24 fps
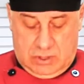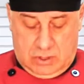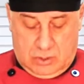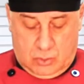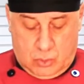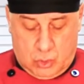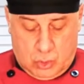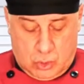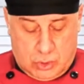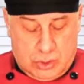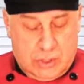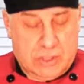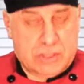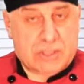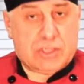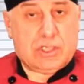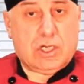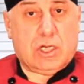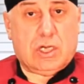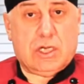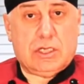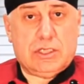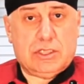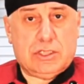
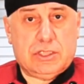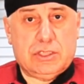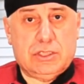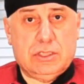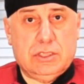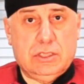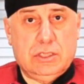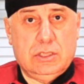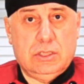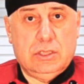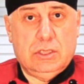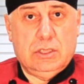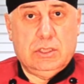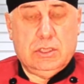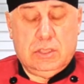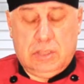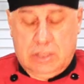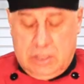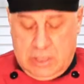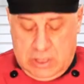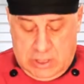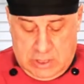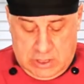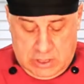cornstarch
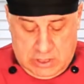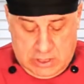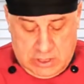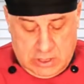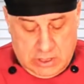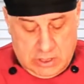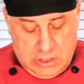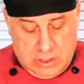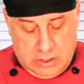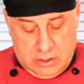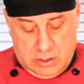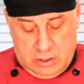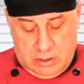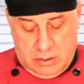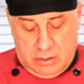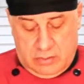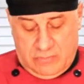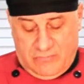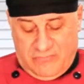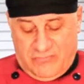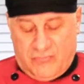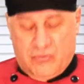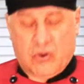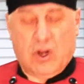and
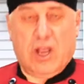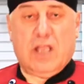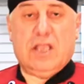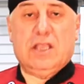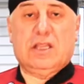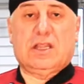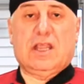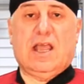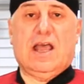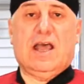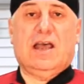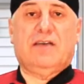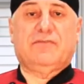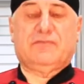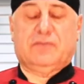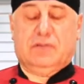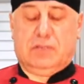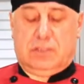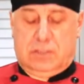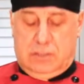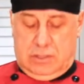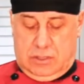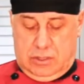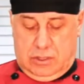fry it
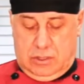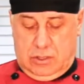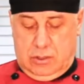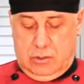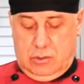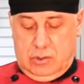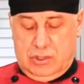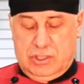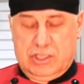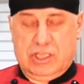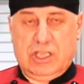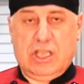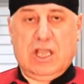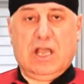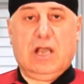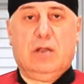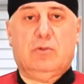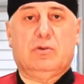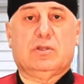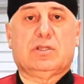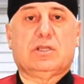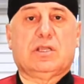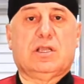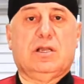after. You'll see
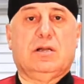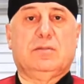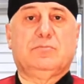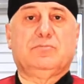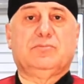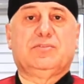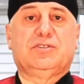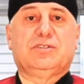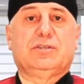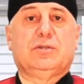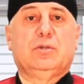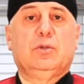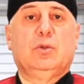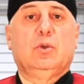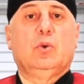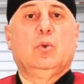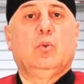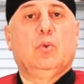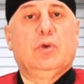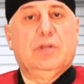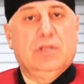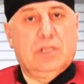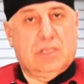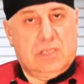how it comes
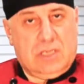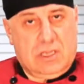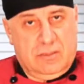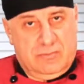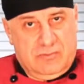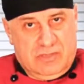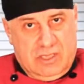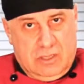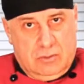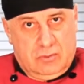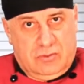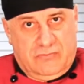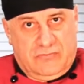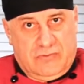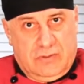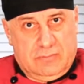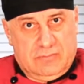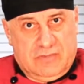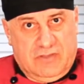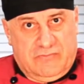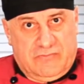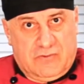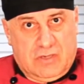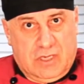when it comes out from
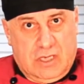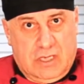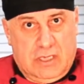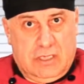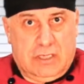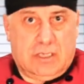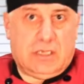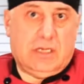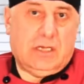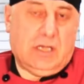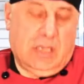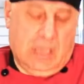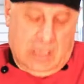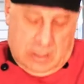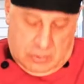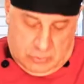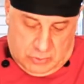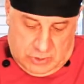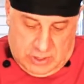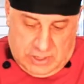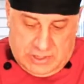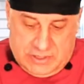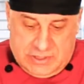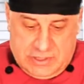the fryer, how
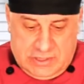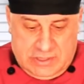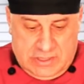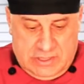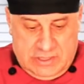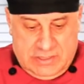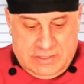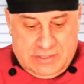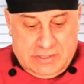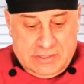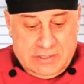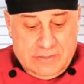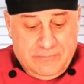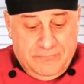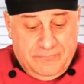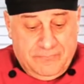nice it is.